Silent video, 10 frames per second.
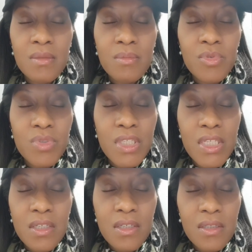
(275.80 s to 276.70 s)

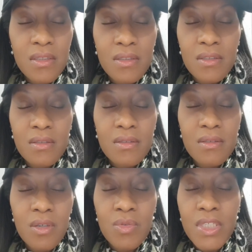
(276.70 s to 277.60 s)
boutique,
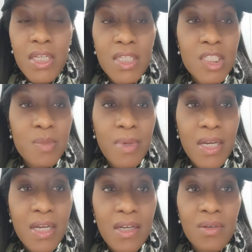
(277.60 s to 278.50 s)
hotel and
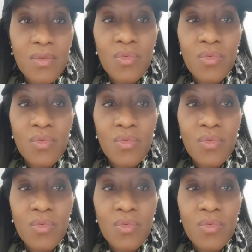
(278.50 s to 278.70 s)
spa,